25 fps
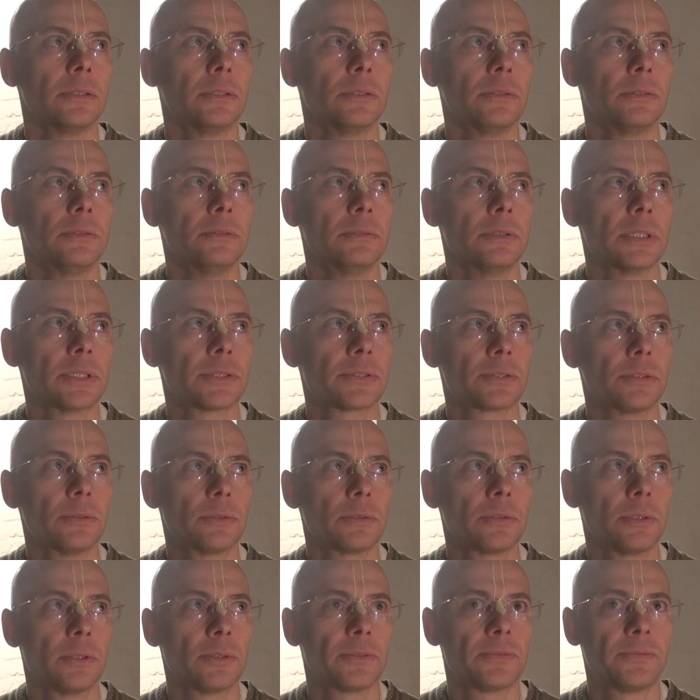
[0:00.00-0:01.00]
who are
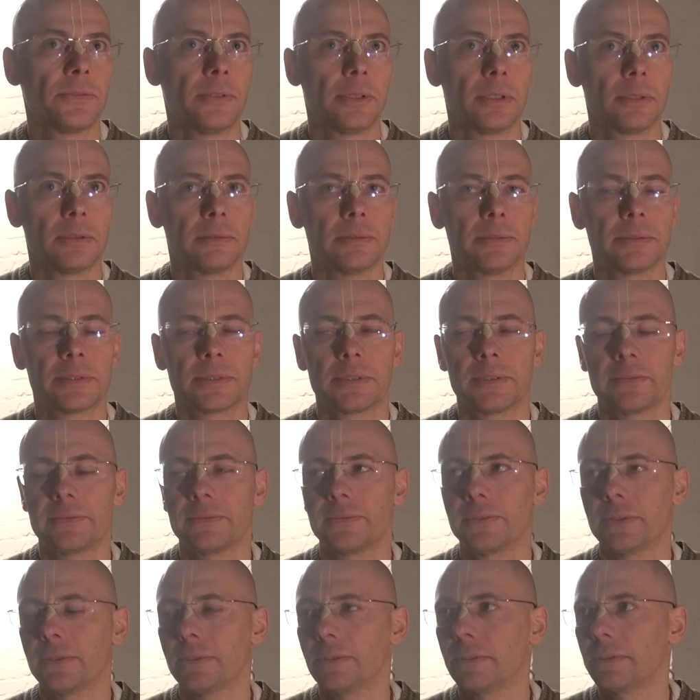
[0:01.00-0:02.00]
so-called followers
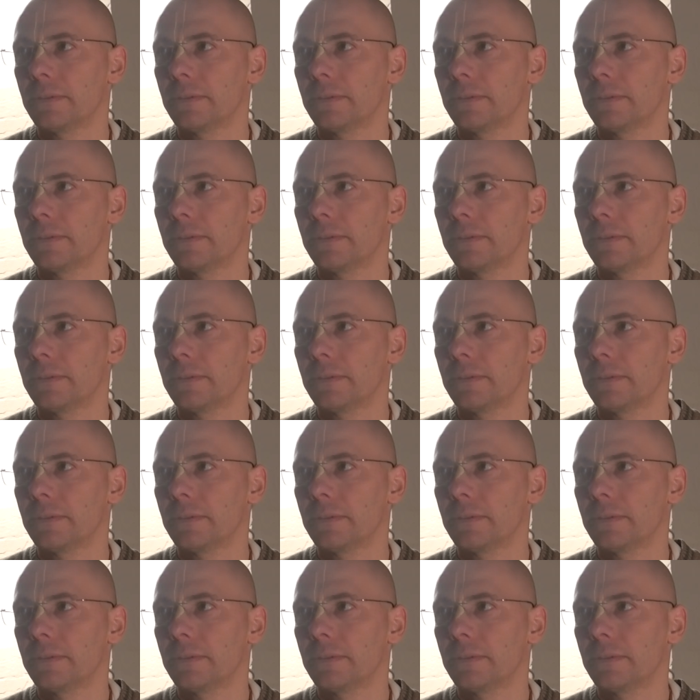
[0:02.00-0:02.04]
of